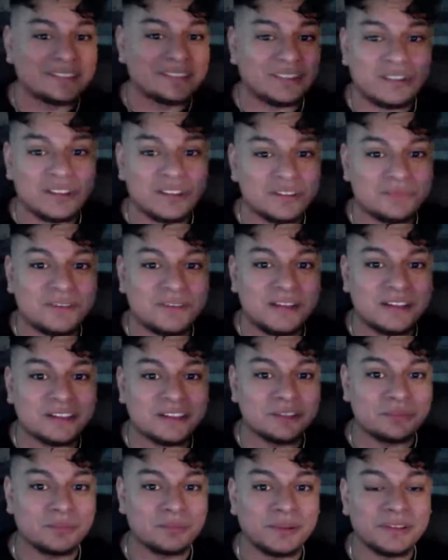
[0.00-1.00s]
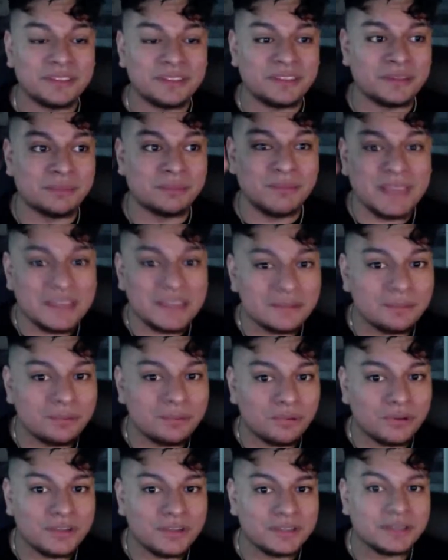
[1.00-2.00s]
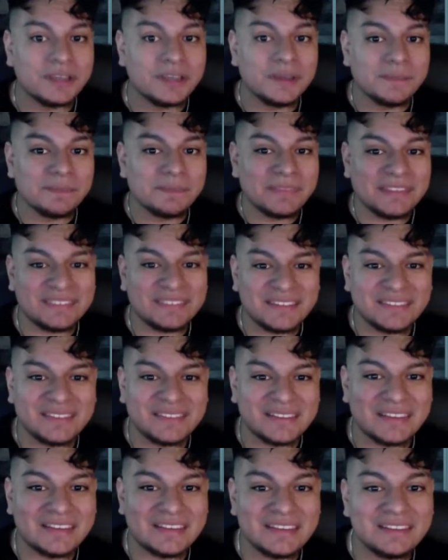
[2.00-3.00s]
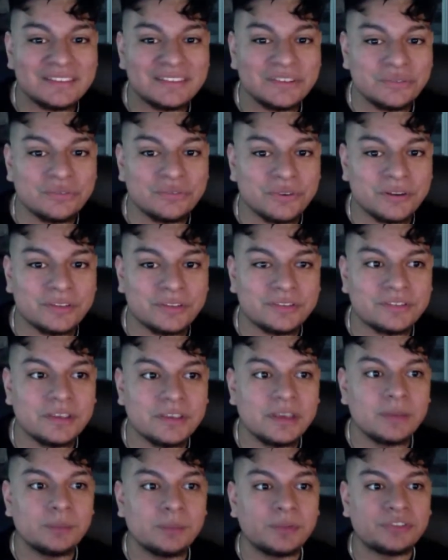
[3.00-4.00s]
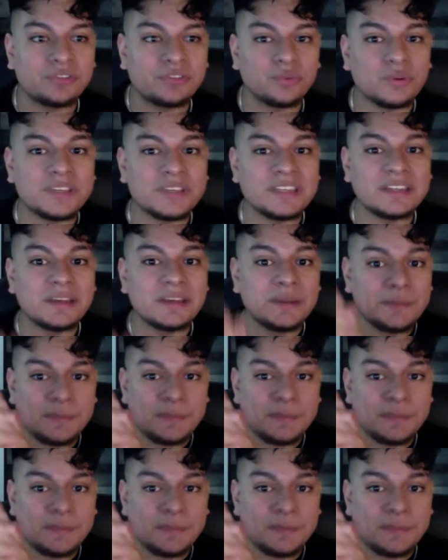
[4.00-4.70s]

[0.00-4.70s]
a lot of value, but the main point is that the key difference between